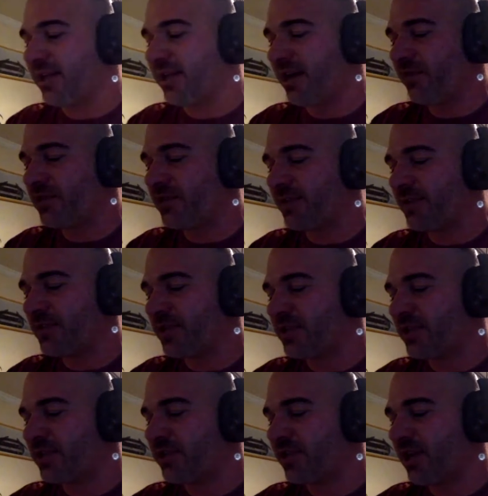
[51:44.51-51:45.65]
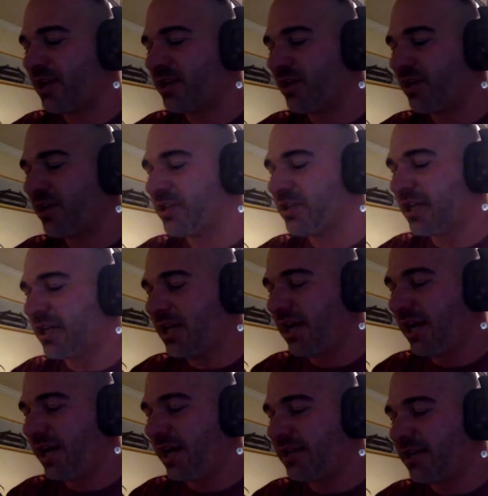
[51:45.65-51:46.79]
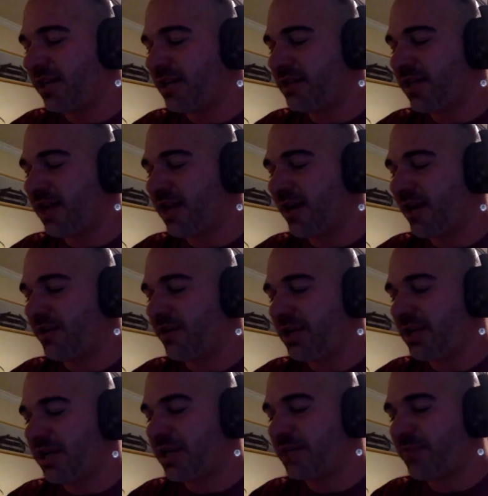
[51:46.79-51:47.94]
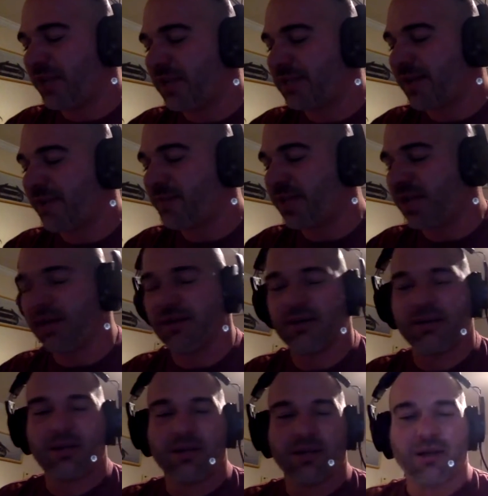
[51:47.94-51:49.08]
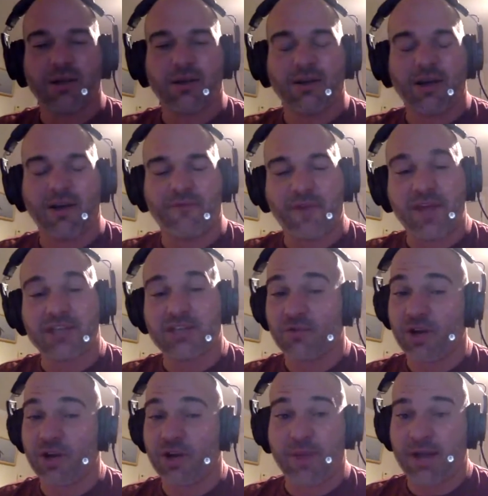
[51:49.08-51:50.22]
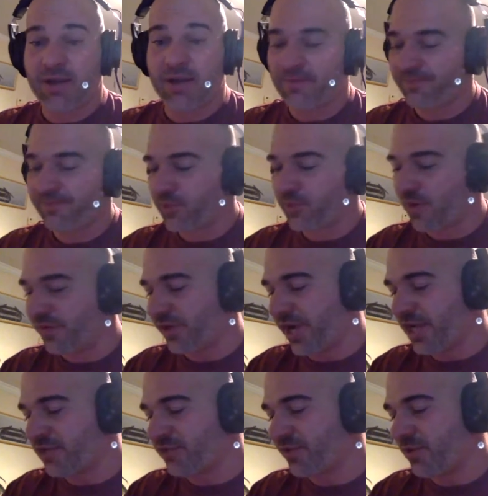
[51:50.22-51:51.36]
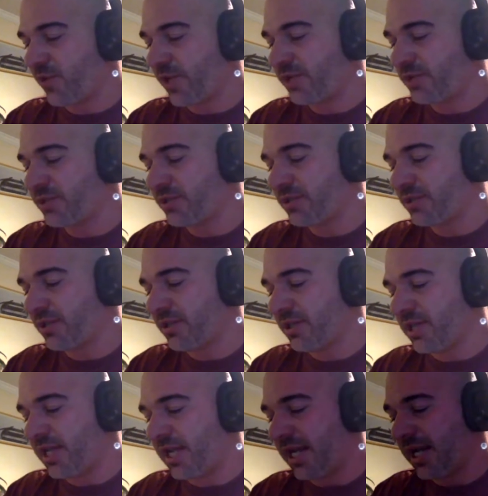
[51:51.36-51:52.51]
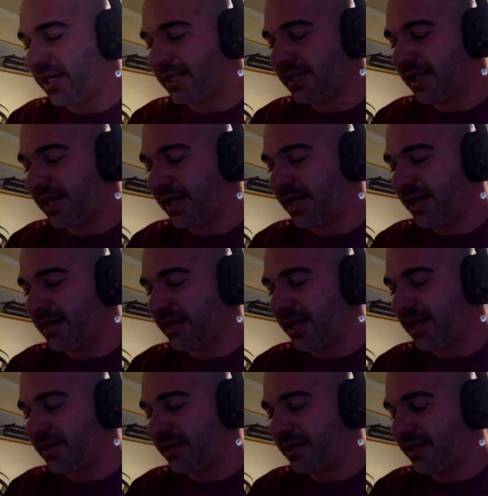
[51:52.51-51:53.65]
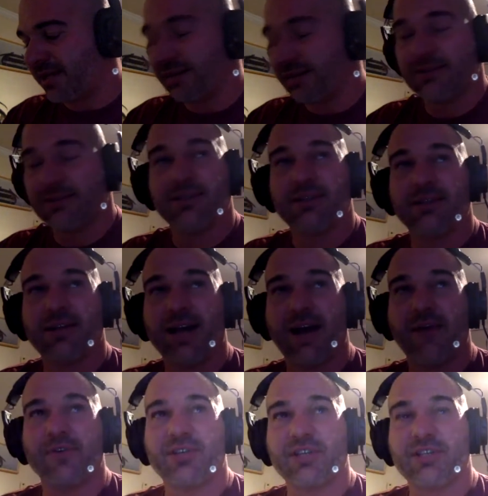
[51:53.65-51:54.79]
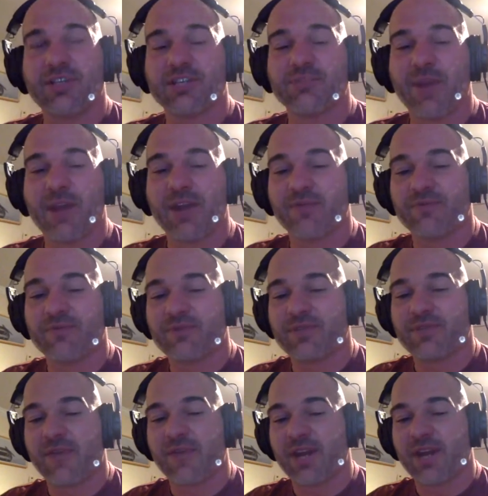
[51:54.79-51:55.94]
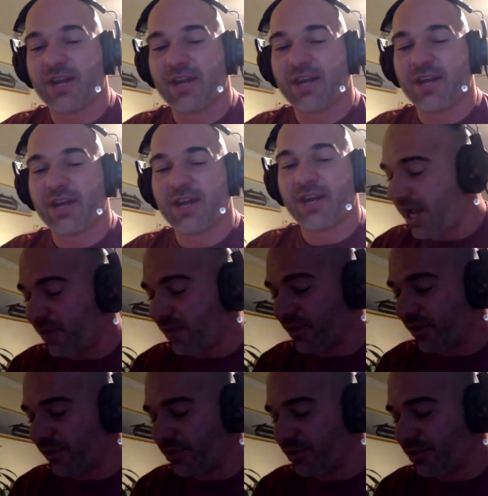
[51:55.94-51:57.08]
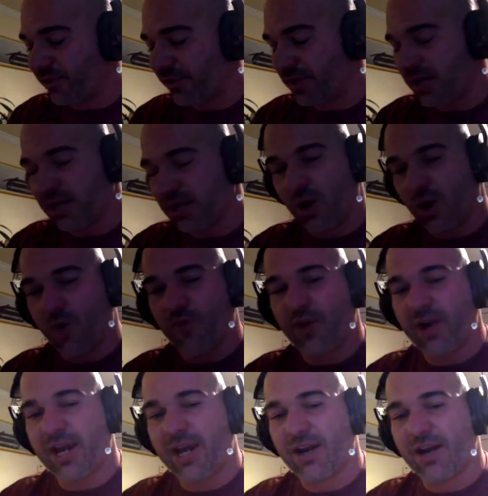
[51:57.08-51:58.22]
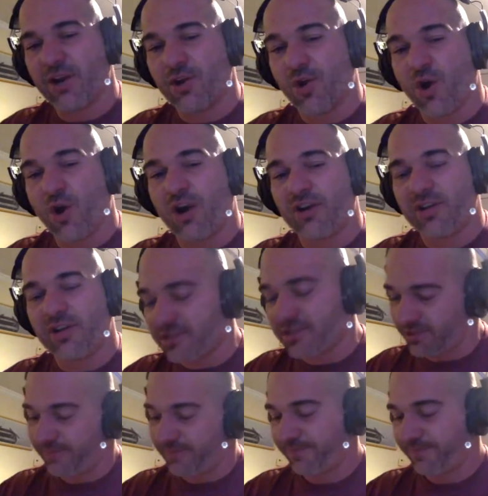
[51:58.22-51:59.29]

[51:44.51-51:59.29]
receptions, 69 yards, and a touchdown. He has been a top 10 fantasy running back over the last 3 weeks. And at the obviously dismay of Kevin and Jordan Howard ownership. Over in New Orleans,